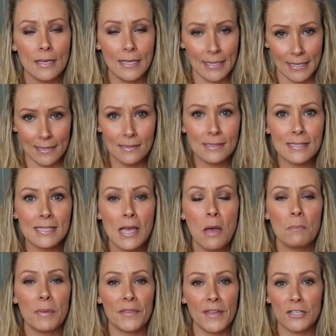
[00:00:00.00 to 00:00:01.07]
he needs,
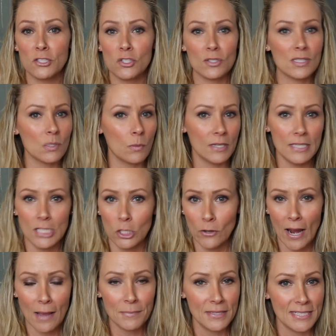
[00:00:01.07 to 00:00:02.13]
but that's just the one he
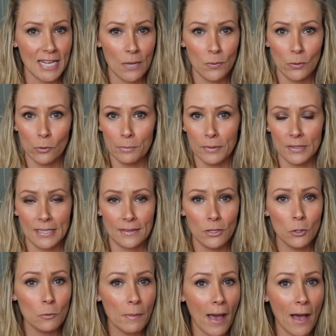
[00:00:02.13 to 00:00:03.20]
grabbed the day we were building the
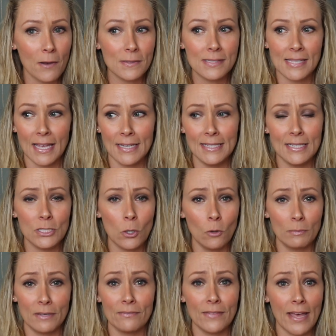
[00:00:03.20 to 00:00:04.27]
hoop house. And he
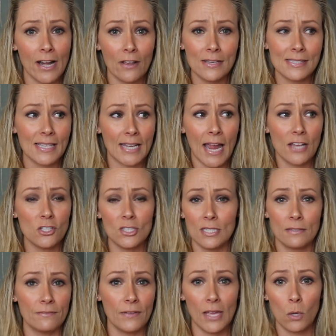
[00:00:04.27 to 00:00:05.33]
told me flat out, he's like, I just
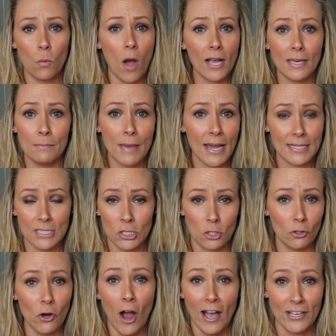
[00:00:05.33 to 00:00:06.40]
didn't feel like walking back to the
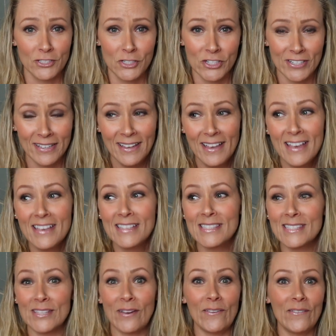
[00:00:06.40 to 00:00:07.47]
garage.
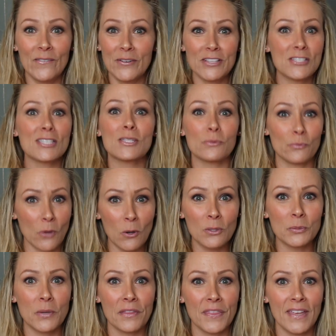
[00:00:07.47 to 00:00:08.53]
so we just
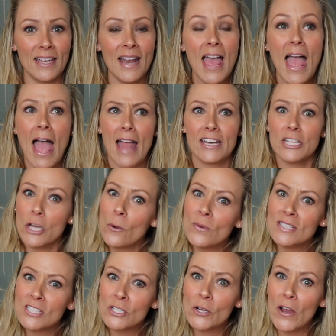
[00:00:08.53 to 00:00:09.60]
rolled with it. And you know
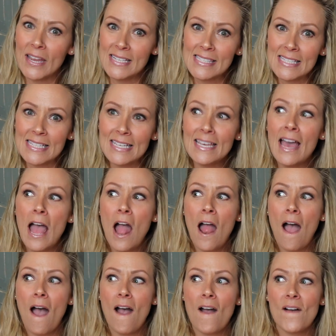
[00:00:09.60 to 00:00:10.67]
what's crazy?
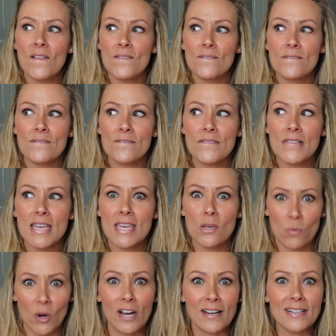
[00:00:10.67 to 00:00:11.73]

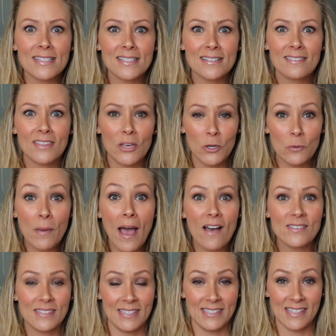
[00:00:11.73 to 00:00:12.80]
it worked. The hoop
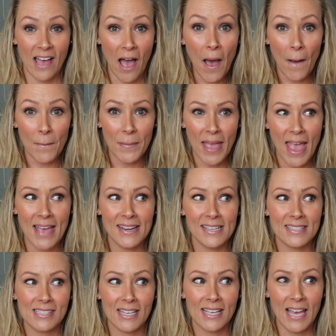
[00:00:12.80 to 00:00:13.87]
house is up and
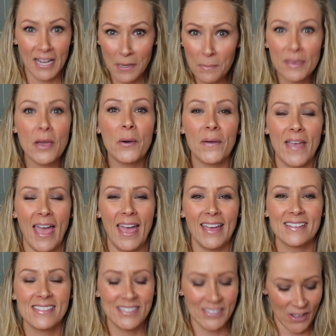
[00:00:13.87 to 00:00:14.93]
it's gonna be
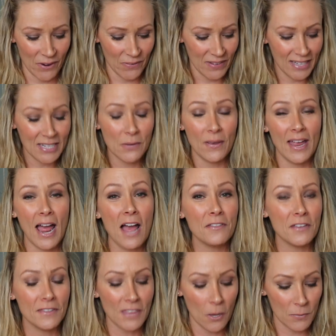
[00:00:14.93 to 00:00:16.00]
okay. So anyway, I
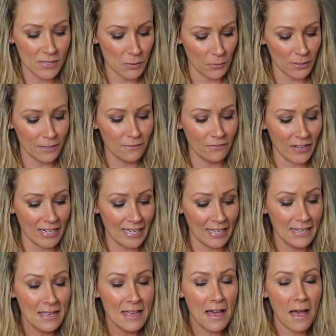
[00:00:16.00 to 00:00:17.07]
thought that was really funny,
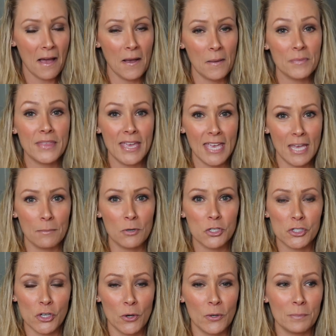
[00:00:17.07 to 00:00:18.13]
um, the hammer
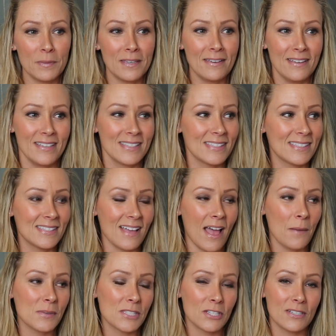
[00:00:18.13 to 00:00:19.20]
joke, because I
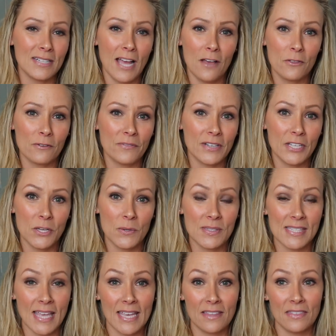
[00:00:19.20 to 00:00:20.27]
was looking at other videos
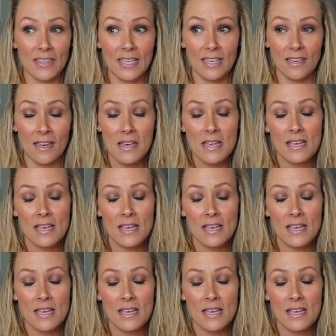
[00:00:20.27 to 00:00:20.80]
like the